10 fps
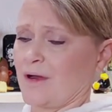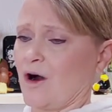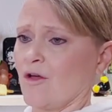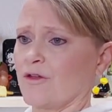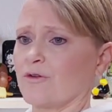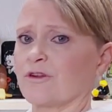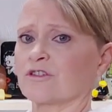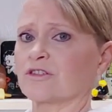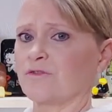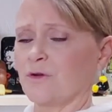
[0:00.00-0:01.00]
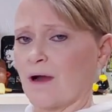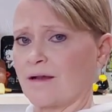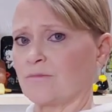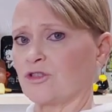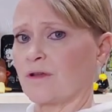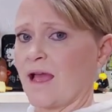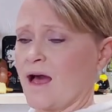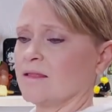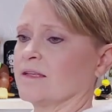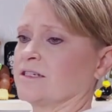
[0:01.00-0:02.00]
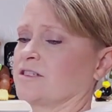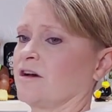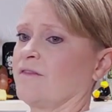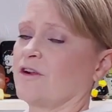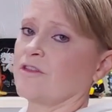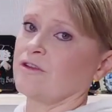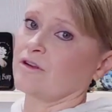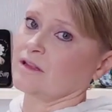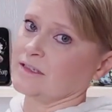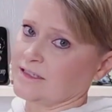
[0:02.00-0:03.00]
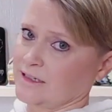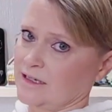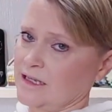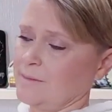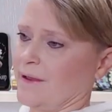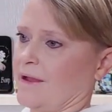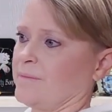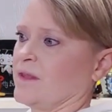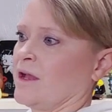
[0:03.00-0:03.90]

although there's a few items you can't list on there that you can list on eBay.